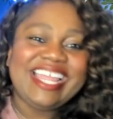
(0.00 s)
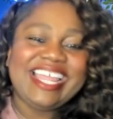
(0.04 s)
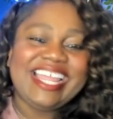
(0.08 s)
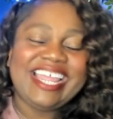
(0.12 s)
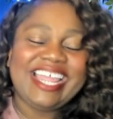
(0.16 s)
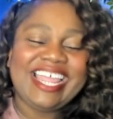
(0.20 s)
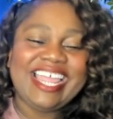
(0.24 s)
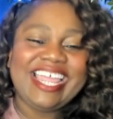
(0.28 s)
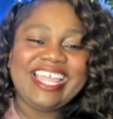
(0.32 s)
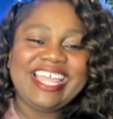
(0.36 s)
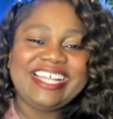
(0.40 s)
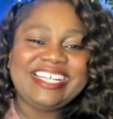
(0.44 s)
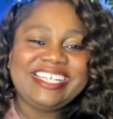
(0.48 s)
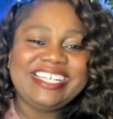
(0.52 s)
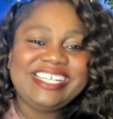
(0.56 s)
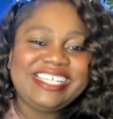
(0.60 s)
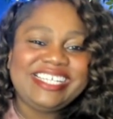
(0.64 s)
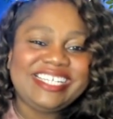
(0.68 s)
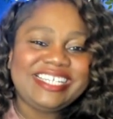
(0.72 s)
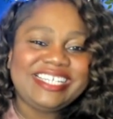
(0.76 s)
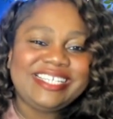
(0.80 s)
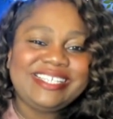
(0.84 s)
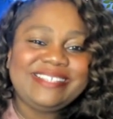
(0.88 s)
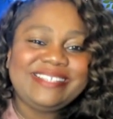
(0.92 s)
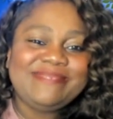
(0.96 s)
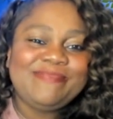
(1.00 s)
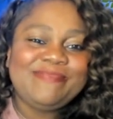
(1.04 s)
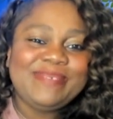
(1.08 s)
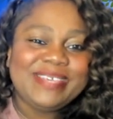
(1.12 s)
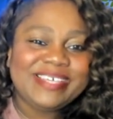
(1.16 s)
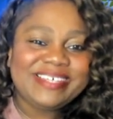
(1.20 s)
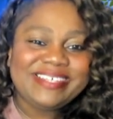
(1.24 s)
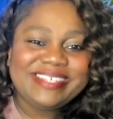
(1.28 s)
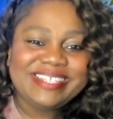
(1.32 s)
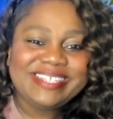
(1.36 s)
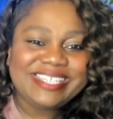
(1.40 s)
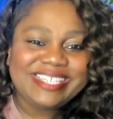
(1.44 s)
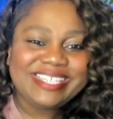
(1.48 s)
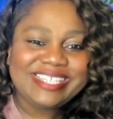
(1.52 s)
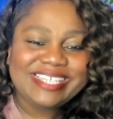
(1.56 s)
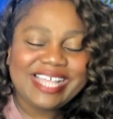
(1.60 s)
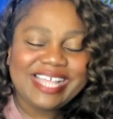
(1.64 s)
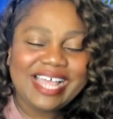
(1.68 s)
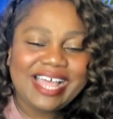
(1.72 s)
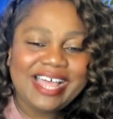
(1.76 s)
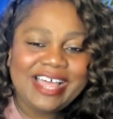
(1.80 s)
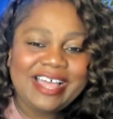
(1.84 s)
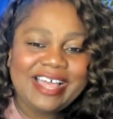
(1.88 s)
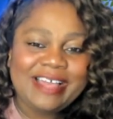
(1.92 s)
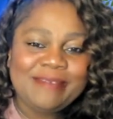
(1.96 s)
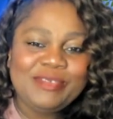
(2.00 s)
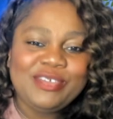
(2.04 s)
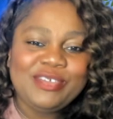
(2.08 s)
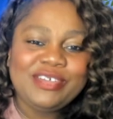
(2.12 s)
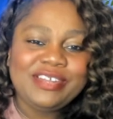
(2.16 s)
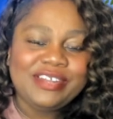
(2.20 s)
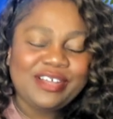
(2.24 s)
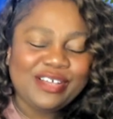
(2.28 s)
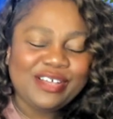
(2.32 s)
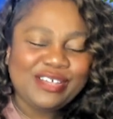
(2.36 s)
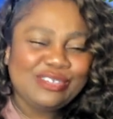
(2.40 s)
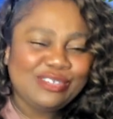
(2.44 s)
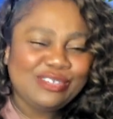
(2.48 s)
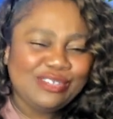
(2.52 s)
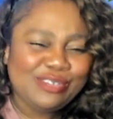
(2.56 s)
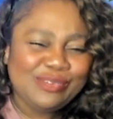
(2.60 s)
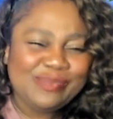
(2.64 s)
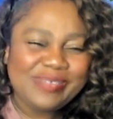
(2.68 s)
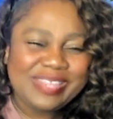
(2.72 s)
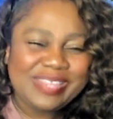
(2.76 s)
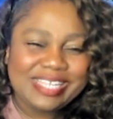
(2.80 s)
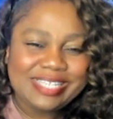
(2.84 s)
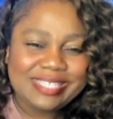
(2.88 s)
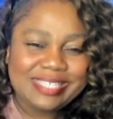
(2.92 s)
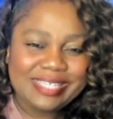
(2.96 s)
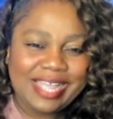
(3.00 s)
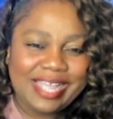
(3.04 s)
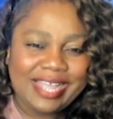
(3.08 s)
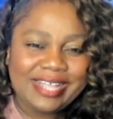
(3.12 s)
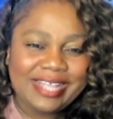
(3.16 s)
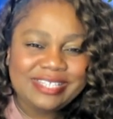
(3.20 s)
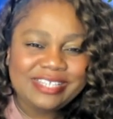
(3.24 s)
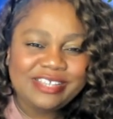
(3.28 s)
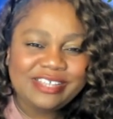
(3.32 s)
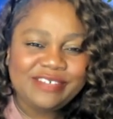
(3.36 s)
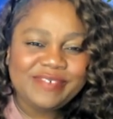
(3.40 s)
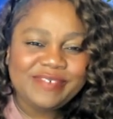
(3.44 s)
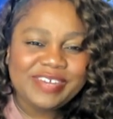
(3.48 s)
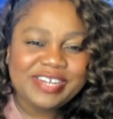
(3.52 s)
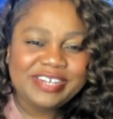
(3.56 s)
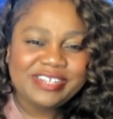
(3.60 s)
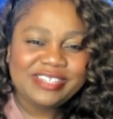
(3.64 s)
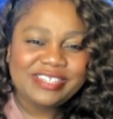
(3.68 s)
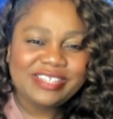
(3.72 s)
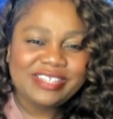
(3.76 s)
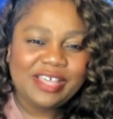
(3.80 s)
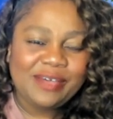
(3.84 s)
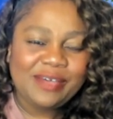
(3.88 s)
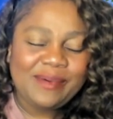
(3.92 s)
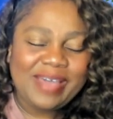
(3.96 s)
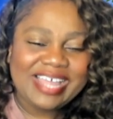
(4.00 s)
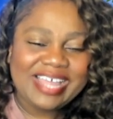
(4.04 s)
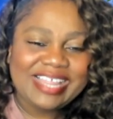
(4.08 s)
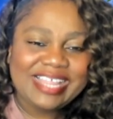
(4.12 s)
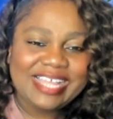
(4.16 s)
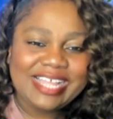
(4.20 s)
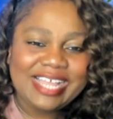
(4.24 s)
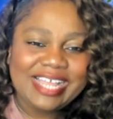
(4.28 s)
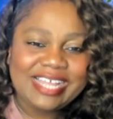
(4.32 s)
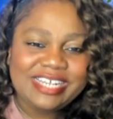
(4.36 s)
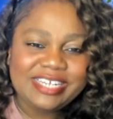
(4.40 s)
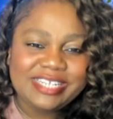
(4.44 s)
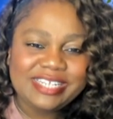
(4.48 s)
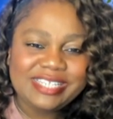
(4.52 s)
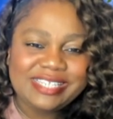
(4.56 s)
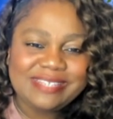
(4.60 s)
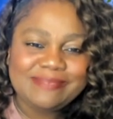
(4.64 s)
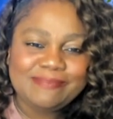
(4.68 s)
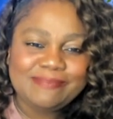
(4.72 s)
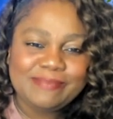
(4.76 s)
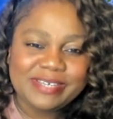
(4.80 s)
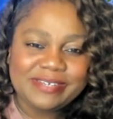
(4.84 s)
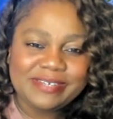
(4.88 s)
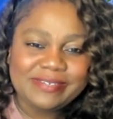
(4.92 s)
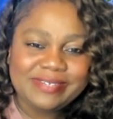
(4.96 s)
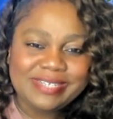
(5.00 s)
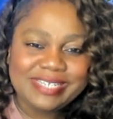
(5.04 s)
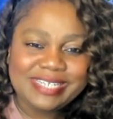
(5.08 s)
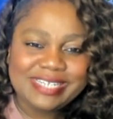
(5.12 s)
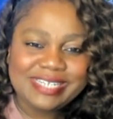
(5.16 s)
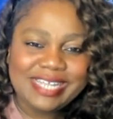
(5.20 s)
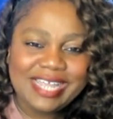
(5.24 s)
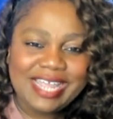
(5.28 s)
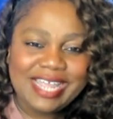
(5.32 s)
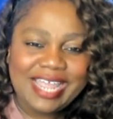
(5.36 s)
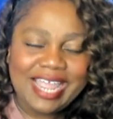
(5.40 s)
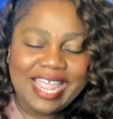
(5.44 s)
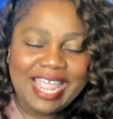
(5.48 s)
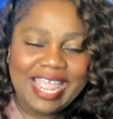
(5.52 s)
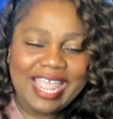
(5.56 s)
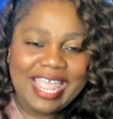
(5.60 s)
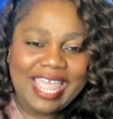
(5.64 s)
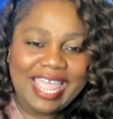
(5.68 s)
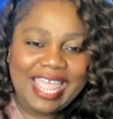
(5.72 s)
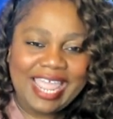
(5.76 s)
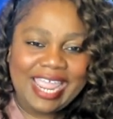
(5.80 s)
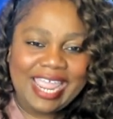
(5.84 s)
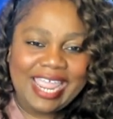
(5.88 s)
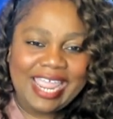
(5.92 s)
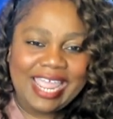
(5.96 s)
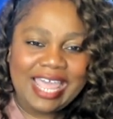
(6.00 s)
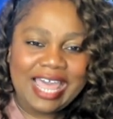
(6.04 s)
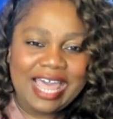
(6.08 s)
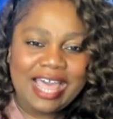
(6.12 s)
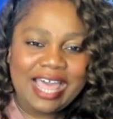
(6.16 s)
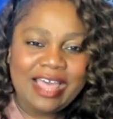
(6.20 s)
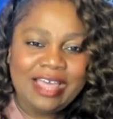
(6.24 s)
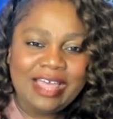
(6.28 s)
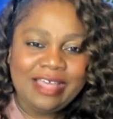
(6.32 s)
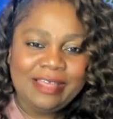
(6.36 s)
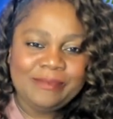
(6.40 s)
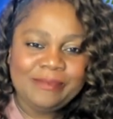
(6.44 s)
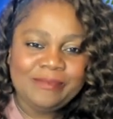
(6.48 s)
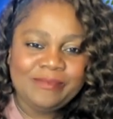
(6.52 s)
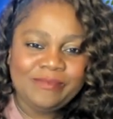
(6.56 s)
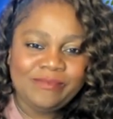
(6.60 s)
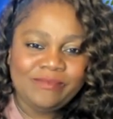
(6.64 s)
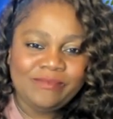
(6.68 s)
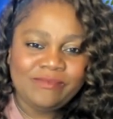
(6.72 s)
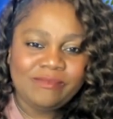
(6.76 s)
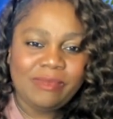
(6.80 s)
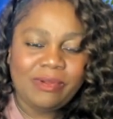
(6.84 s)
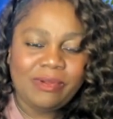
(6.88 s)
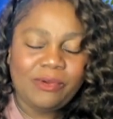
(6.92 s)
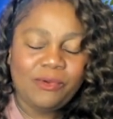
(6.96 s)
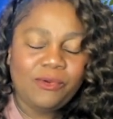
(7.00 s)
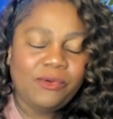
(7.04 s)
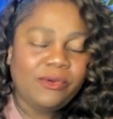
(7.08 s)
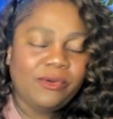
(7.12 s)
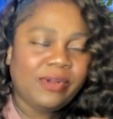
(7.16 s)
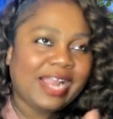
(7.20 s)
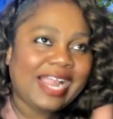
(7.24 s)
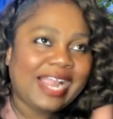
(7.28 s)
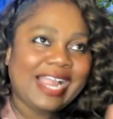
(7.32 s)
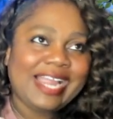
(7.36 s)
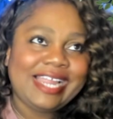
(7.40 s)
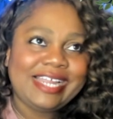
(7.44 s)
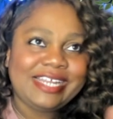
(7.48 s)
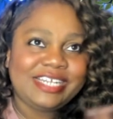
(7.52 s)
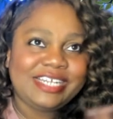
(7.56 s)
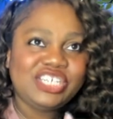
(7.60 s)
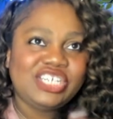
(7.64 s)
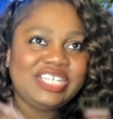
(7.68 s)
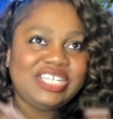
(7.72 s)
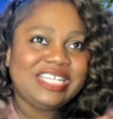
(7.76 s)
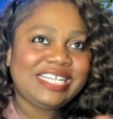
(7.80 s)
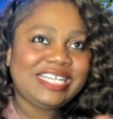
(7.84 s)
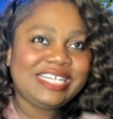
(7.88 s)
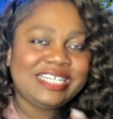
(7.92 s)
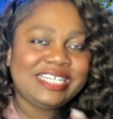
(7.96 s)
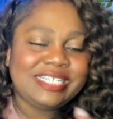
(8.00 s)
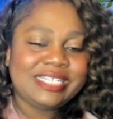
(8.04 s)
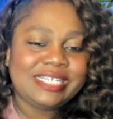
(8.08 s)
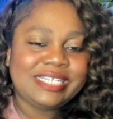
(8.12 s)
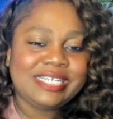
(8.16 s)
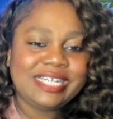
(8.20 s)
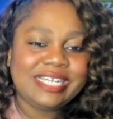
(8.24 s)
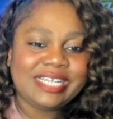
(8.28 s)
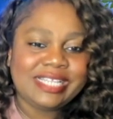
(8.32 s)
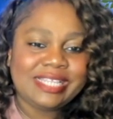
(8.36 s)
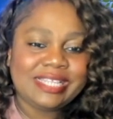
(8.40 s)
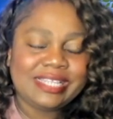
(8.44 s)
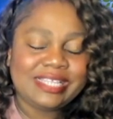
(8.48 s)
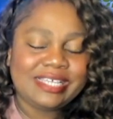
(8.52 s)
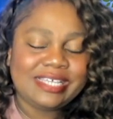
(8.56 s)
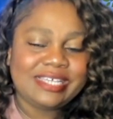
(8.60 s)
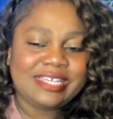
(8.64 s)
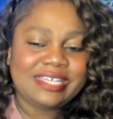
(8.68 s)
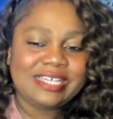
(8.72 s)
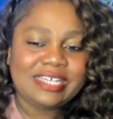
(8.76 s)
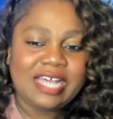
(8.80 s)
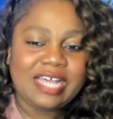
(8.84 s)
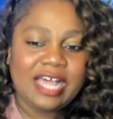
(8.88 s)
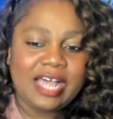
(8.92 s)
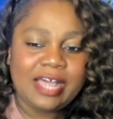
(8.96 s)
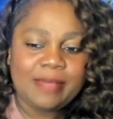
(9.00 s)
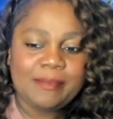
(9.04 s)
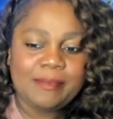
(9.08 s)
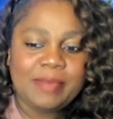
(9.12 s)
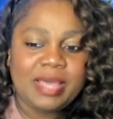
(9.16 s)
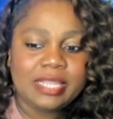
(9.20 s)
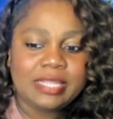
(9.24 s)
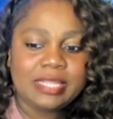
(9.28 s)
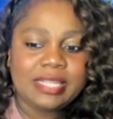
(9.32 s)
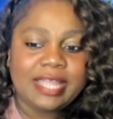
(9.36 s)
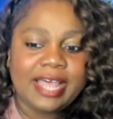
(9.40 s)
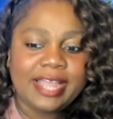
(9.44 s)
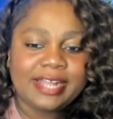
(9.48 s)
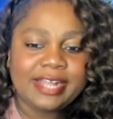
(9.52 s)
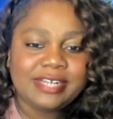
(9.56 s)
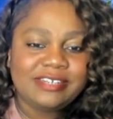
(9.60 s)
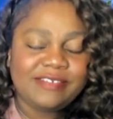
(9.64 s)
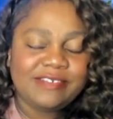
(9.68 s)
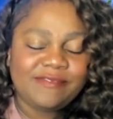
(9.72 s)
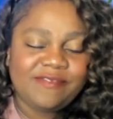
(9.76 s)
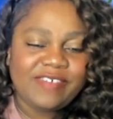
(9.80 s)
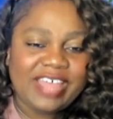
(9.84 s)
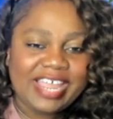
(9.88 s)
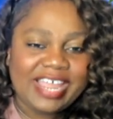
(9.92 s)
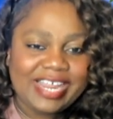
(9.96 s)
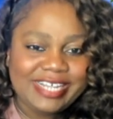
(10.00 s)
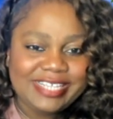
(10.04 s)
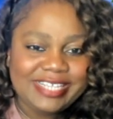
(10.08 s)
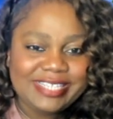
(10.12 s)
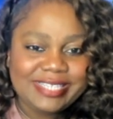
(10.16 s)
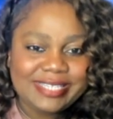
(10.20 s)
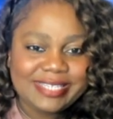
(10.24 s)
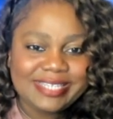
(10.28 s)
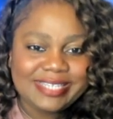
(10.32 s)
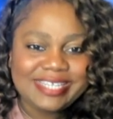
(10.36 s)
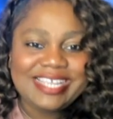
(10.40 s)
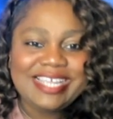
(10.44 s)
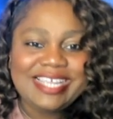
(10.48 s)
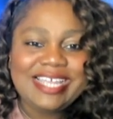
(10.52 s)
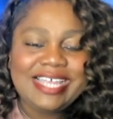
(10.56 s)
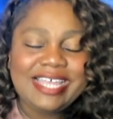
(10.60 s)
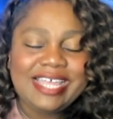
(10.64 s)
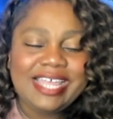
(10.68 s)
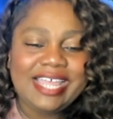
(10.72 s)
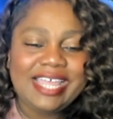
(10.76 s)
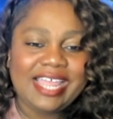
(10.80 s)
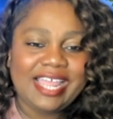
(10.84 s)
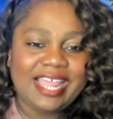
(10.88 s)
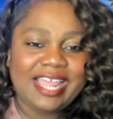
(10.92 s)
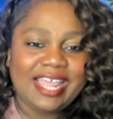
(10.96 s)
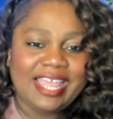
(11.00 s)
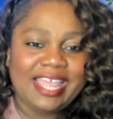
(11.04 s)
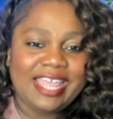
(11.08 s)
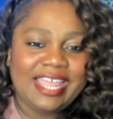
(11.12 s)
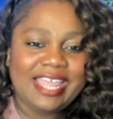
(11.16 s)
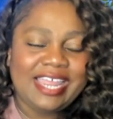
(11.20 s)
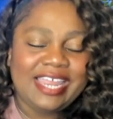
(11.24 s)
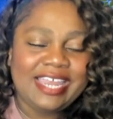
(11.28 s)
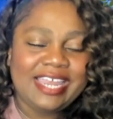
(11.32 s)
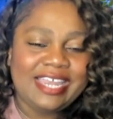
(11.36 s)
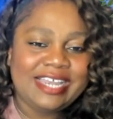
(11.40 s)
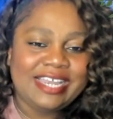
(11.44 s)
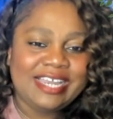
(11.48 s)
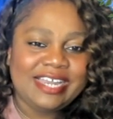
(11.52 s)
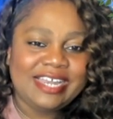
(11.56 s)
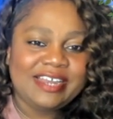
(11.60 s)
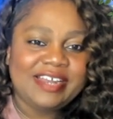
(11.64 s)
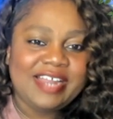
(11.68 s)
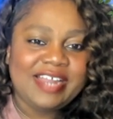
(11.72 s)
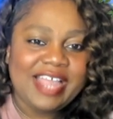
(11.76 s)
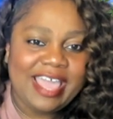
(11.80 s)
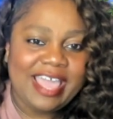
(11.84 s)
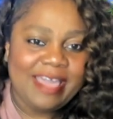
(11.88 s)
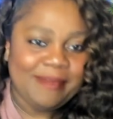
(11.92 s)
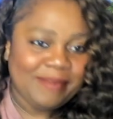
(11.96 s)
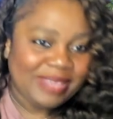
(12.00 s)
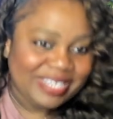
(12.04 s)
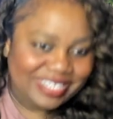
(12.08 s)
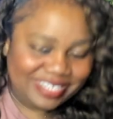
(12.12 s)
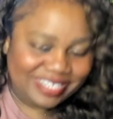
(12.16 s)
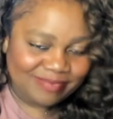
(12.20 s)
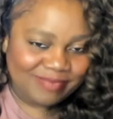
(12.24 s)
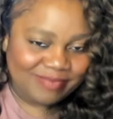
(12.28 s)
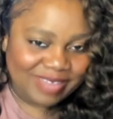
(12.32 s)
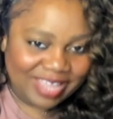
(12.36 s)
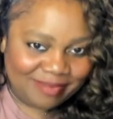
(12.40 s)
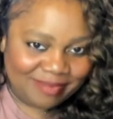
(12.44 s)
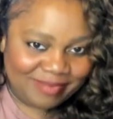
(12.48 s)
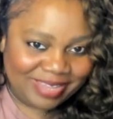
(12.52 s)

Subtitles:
and just built, you can also do it with the science career, so I think I just built or I cheated to get the unlocked device and had my sim come